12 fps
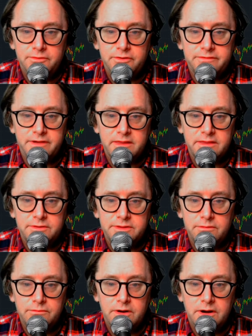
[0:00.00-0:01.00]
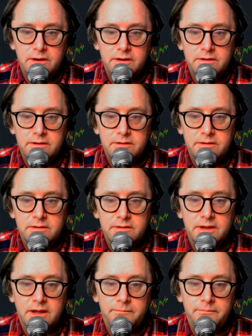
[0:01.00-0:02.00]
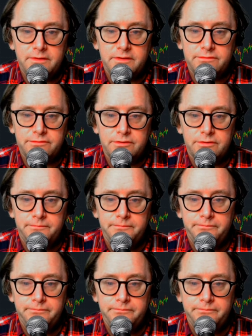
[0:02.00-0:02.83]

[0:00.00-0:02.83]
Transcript: do exactly what they want. Yep, that's true.